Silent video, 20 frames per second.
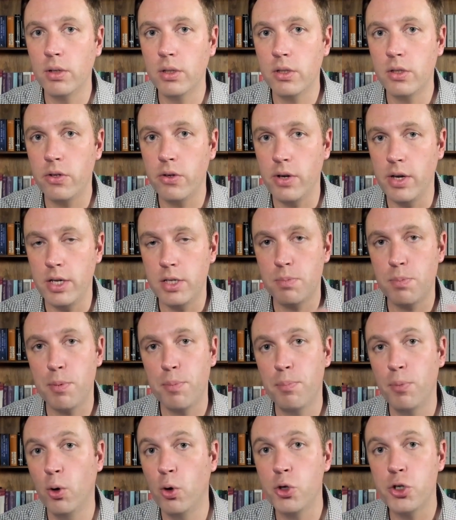to his
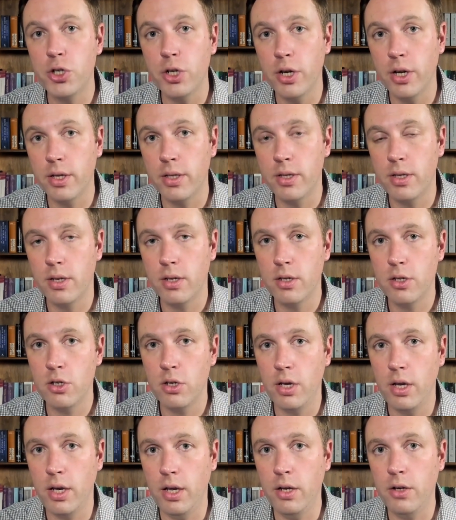proportionate
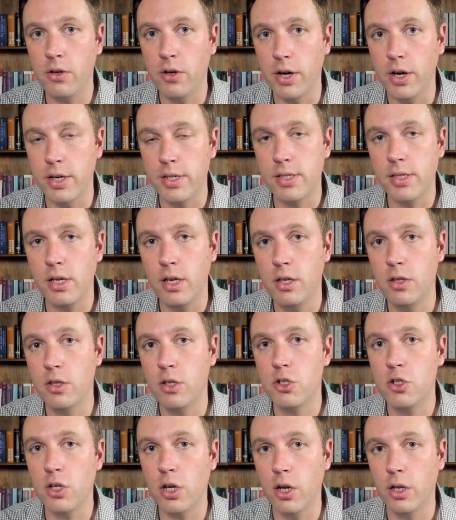interest in the
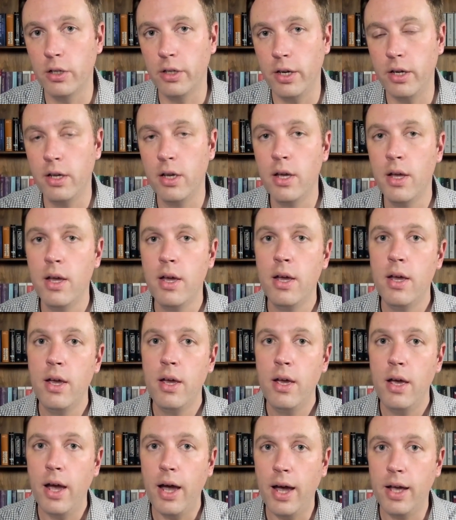shareholding,
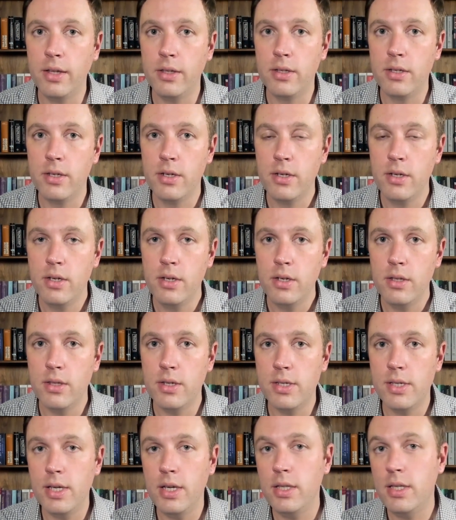and
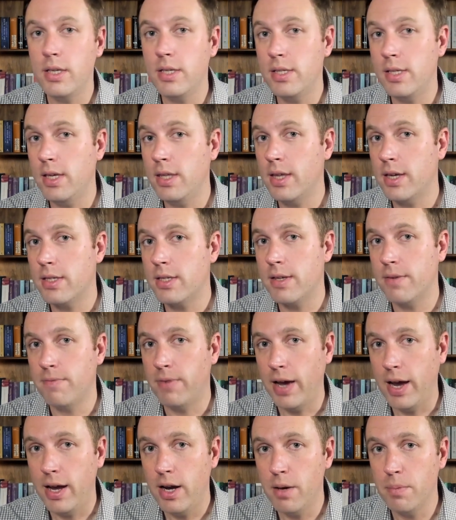the CTC that's
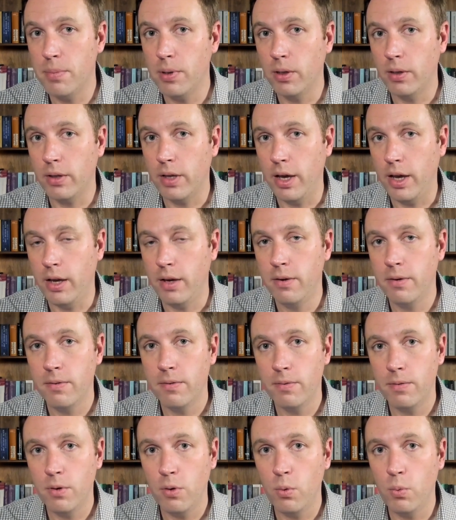available there
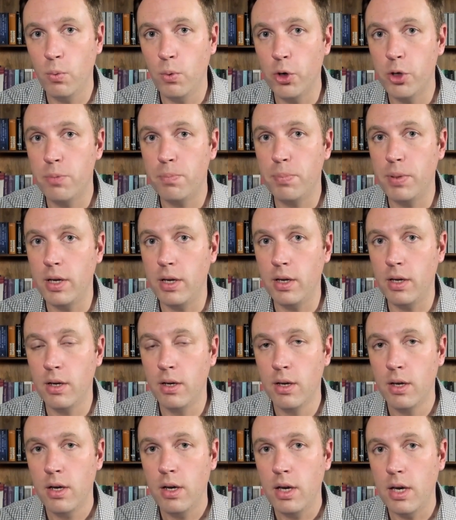would
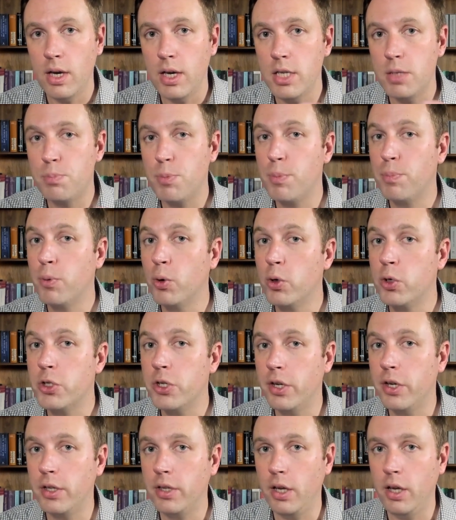be his
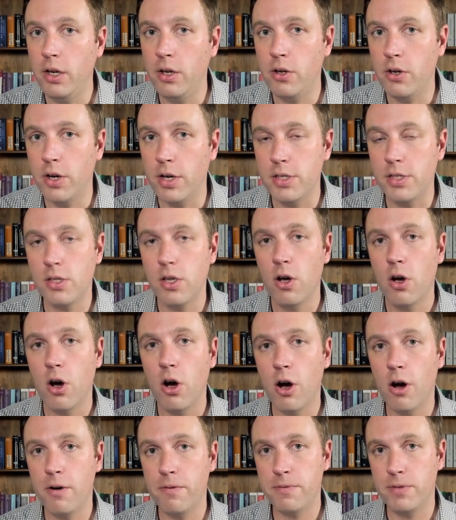proportionate interest
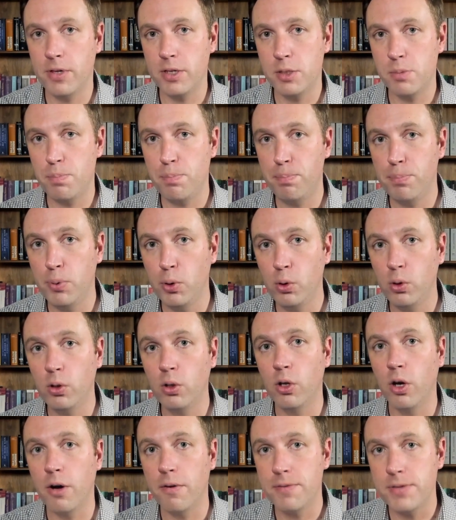of this
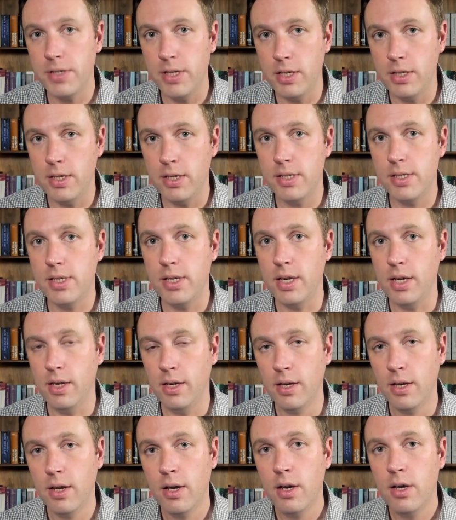pool of
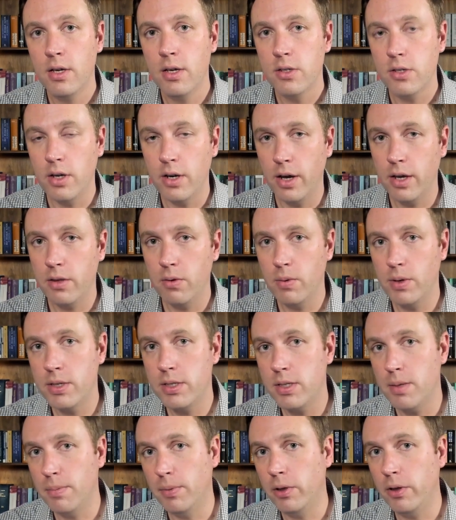CTC. So in other
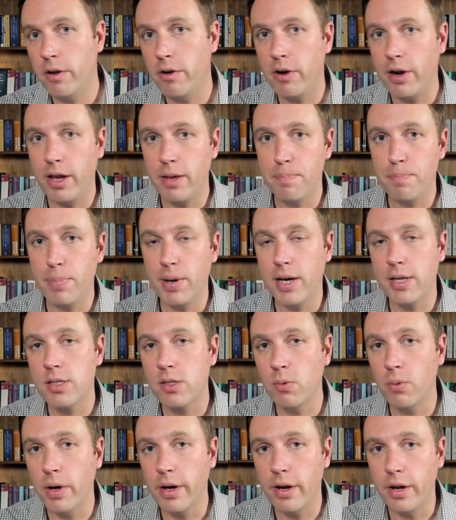words, the 1 million Rand plus
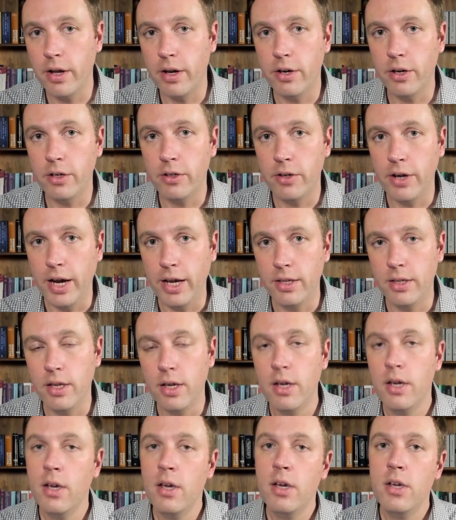the 100 Rand.
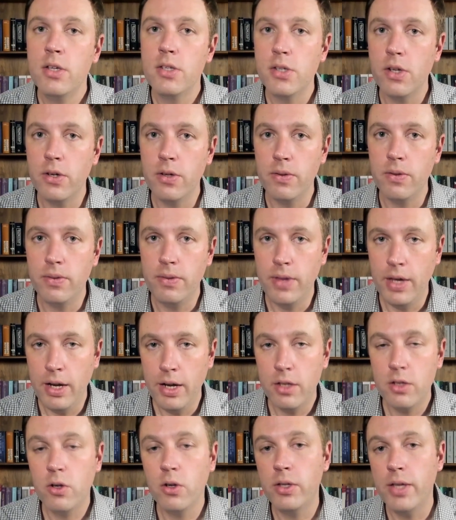So then
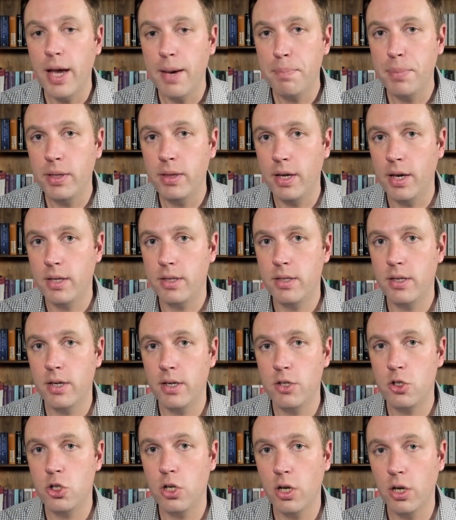it could happen that
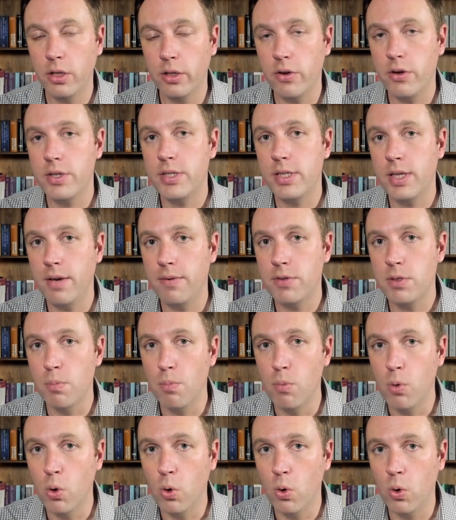a shareholder receives
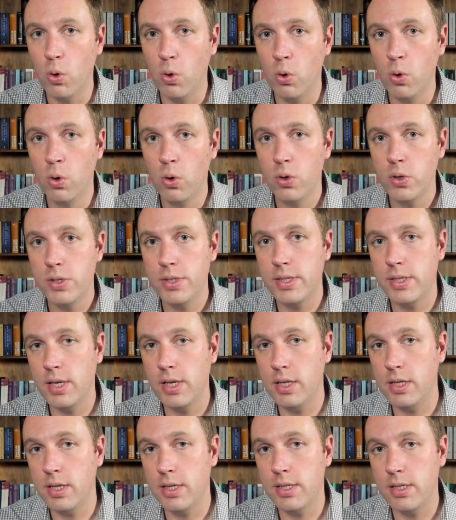more
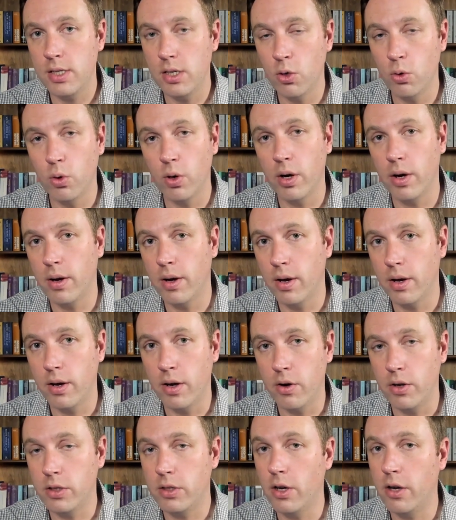CTC or
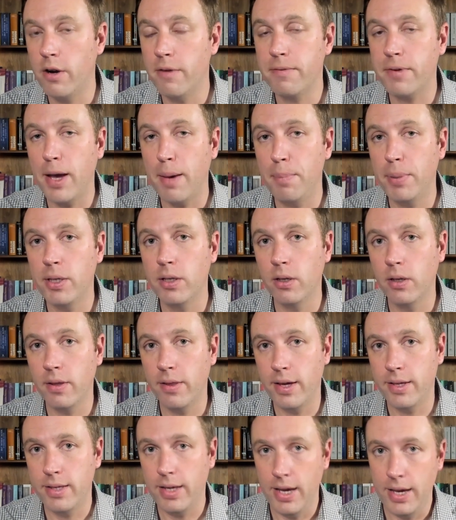a return of capital
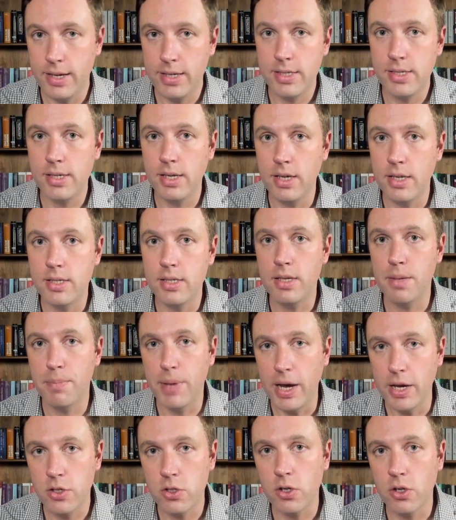that exceeds the
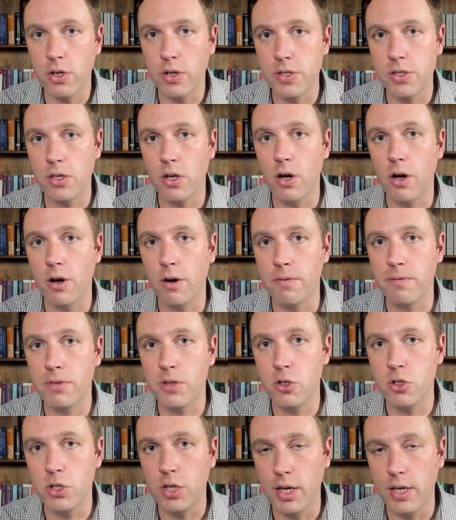base cost of
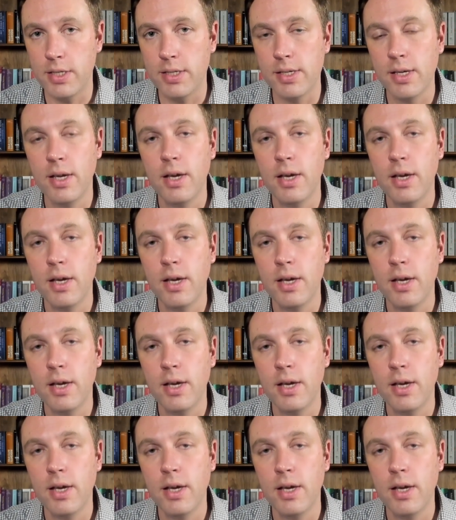the shares.